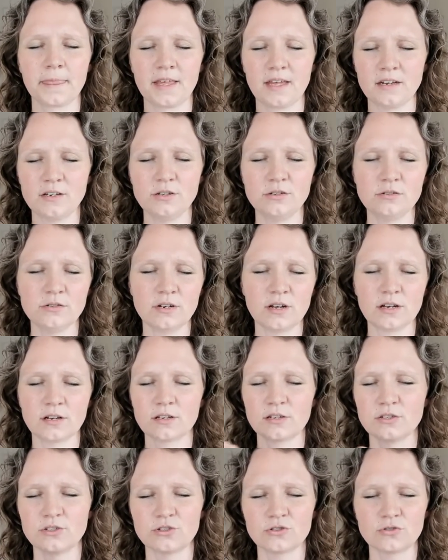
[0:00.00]
and you do
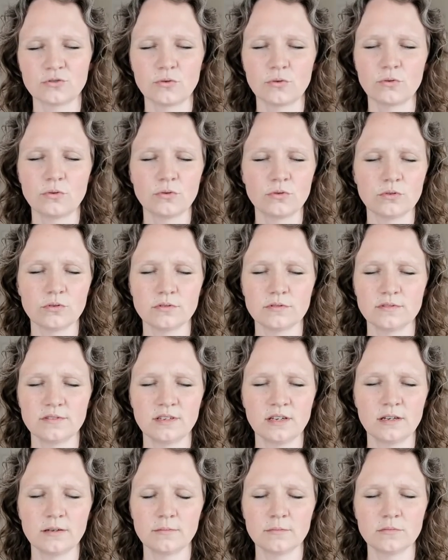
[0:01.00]
not control
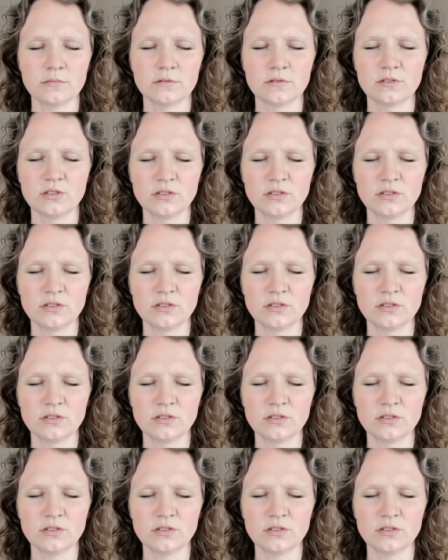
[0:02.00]
them.